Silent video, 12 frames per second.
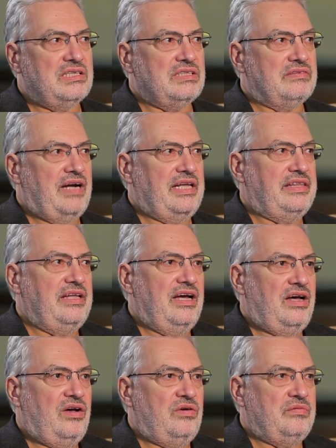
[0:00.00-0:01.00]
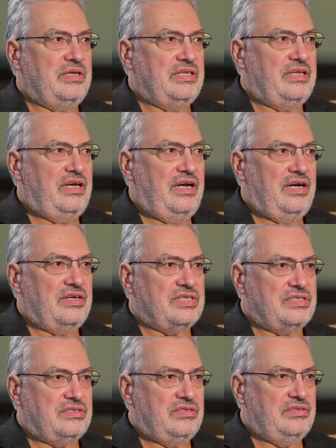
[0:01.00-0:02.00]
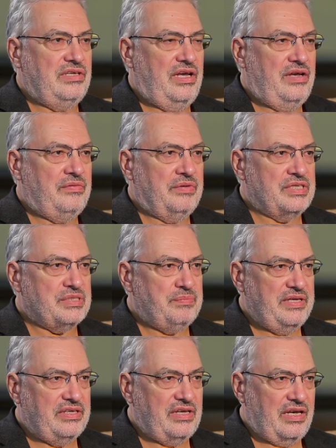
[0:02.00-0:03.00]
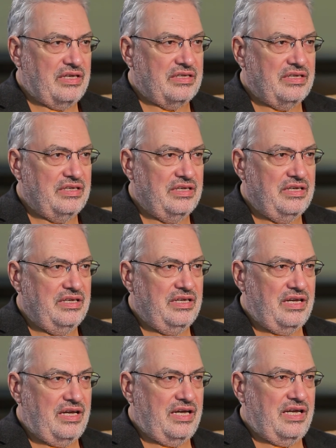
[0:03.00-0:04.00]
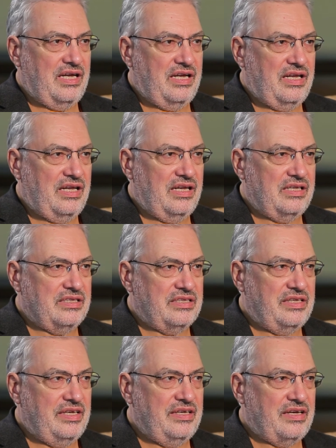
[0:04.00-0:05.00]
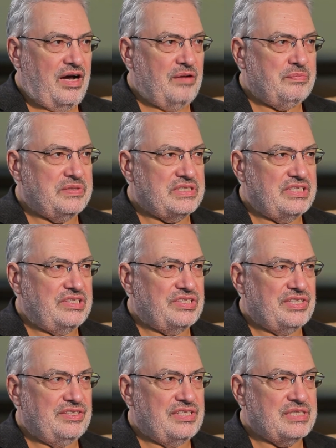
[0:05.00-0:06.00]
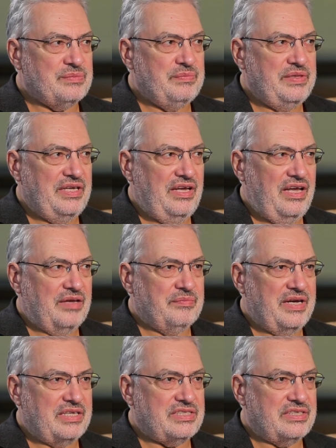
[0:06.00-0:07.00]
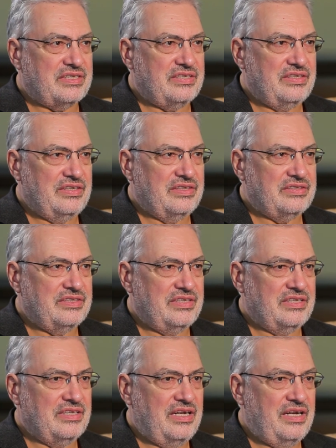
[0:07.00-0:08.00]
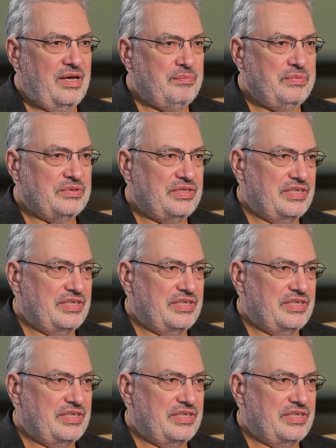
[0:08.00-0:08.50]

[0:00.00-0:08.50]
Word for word: Right now, when there's today we're speaking and the opposition is being massacred in Aleppo